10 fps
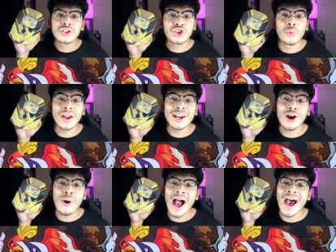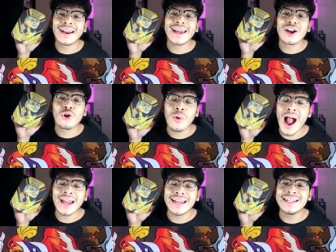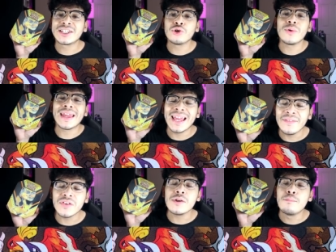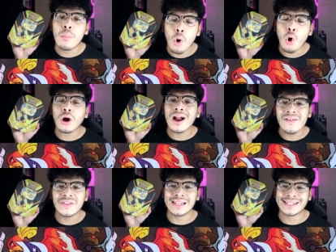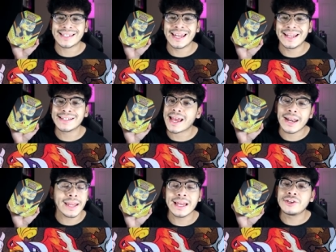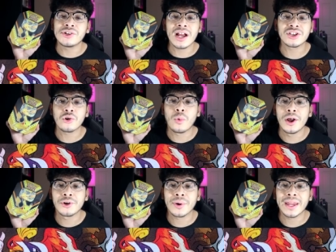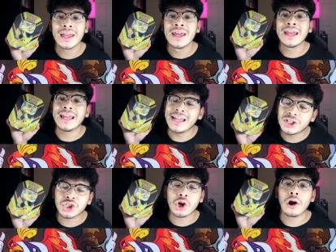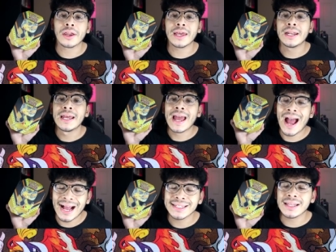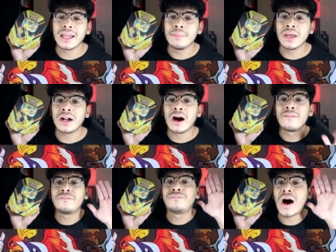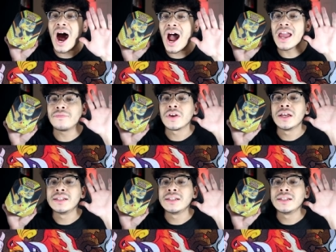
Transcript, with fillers: So we're gonna go ahead and crack into even more of these tins. And in case you guys are wondering, each target has a limit of five